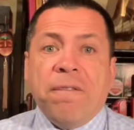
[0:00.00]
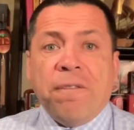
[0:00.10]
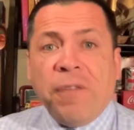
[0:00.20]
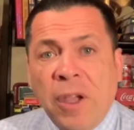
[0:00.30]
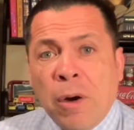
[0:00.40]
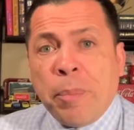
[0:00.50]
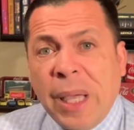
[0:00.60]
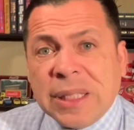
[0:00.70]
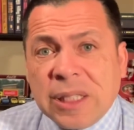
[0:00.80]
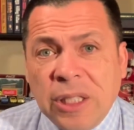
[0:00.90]

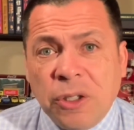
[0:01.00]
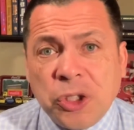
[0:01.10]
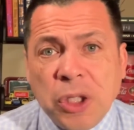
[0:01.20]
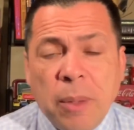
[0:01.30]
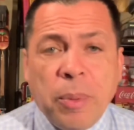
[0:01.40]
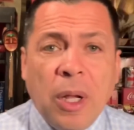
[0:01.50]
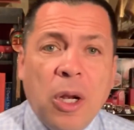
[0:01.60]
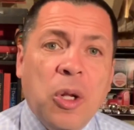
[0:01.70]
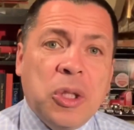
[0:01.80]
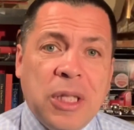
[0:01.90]
Fear-based leadership
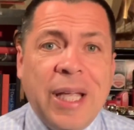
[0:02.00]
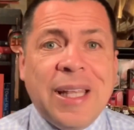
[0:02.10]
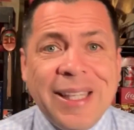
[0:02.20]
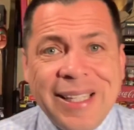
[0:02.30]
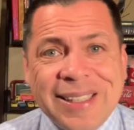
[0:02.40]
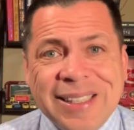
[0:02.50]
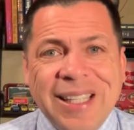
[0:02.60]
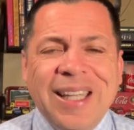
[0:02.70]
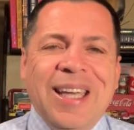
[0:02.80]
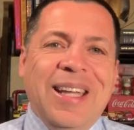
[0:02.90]
looks like this.
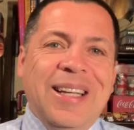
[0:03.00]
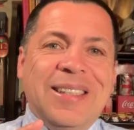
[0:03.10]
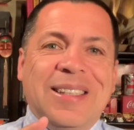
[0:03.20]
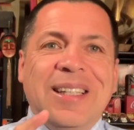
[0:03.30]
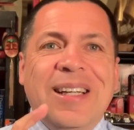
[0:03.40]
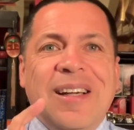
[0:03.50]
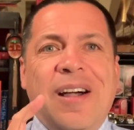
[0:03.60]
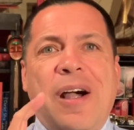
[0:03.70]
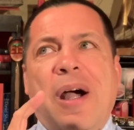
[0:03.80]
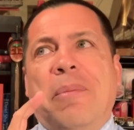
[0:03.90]
It is
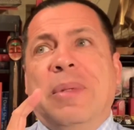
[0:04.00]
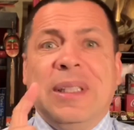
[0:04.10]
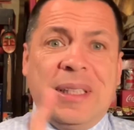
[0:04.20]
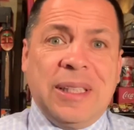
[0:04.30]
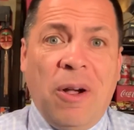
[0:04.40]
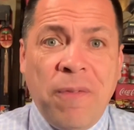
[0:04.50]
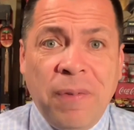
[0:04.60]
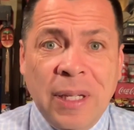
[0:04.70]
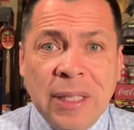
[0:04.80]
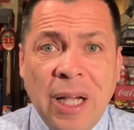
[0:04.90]

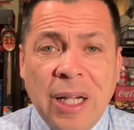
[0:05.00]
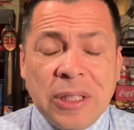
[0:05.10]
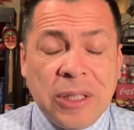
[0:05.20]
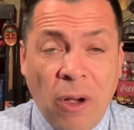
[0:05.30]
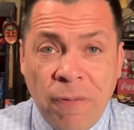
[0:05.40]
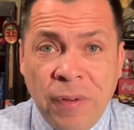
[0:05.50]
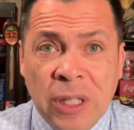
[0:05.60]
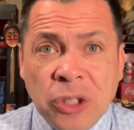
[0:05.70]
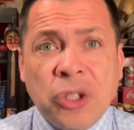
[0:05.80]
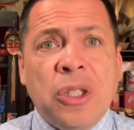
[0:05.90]

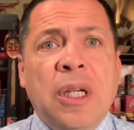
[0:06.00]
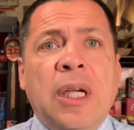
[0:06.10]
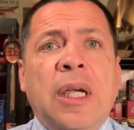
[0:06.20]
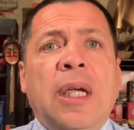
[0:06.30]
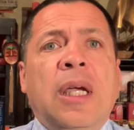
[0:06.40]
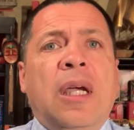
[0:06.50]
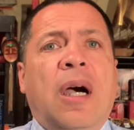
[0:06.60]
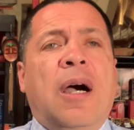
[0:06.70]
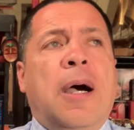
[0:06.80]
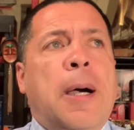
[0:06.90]
selfish.
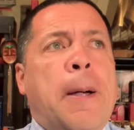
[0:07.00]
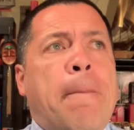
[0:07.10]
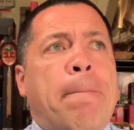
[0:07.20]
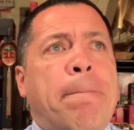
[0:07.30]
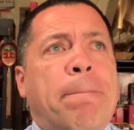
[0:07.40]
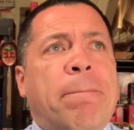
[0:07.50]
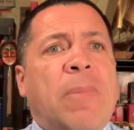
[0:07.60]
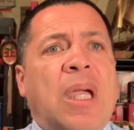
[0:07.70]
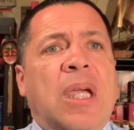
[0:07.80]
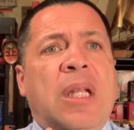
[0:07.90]

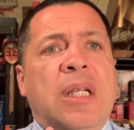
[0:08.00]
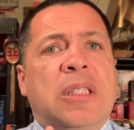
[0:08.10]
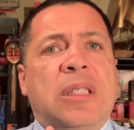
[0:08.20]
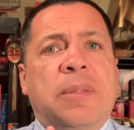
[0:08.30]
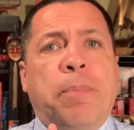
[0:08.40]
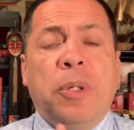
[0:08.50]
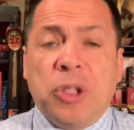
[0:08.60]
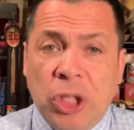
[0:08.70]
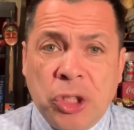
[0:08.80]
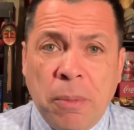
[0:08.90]
It is
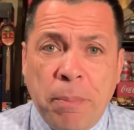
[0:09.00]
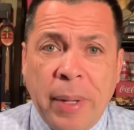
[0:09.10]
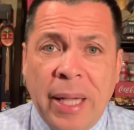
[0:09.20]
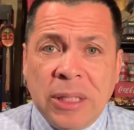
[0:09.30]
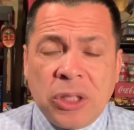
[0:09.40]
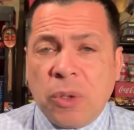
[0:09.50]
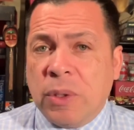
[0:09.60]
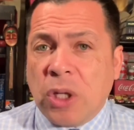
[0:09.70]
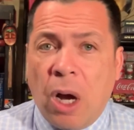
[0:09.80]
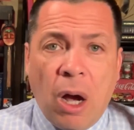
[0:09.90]
position-based, so
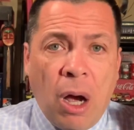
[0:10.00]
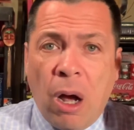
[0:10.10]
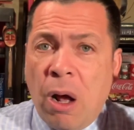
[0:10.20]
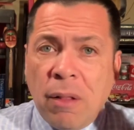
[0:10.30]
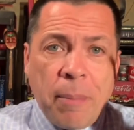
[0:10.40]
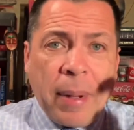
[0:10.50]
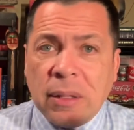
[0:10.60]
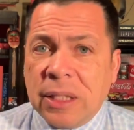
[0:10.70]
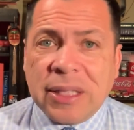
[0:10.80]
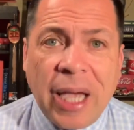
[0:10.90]
it's all
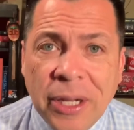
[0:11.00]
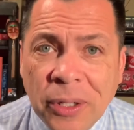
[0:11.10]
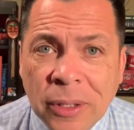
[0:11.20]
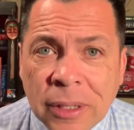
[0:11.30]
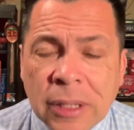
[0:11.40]
about the title.